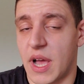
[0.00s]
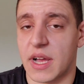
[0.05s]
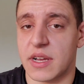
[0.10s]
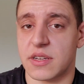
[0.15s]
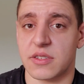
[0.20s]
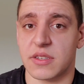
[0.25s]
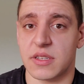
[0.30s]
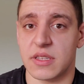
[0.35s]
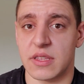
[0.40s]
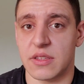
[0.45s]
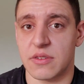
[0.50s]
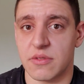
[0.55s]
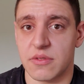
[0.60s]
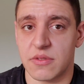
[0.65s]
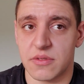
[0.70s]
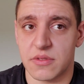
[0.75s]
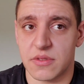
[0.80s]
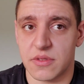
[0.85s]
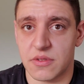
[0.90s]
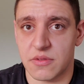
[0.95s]
Actually,
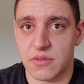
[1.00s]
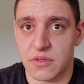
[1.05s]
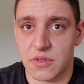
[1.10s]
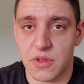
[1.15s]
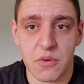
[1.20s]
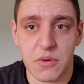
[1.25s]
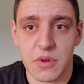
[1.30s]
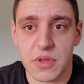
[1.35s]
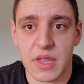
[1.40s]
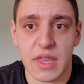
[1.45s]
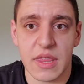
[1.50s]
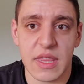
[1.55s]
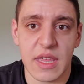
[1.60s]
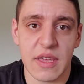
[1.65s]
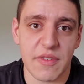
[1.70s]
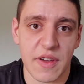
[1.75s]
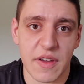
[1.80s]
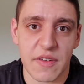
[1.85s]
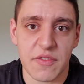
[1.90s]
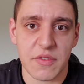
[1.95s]
they're lower than
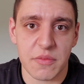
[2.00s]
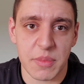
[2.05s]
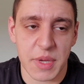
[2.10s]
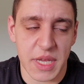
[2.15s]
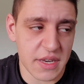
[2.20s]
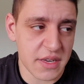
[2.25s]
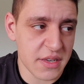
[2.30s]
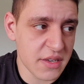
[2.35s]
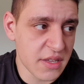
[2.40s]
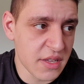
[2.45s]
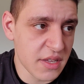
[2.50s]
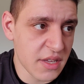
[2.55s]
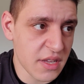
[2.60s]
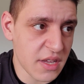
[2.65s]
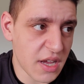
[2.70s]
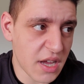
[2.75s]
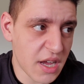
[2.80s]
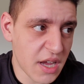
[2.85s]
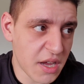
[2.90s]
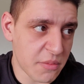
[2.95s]
they've ever been.
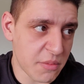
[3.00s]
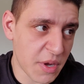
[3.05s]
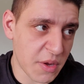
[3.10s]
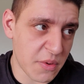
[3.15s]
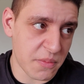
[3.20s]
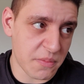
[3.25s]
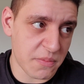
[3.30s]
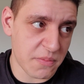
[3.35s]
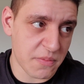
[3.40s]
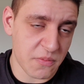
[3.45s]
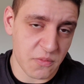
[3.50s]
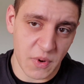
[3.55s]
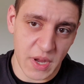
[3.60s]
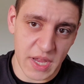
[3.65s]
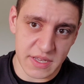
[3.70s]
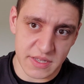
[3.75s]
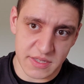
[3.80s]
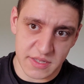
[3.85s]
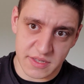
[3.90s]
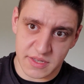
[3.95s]
My
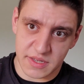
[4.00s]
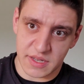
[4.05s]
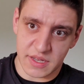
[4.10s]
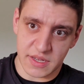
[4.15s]
waist,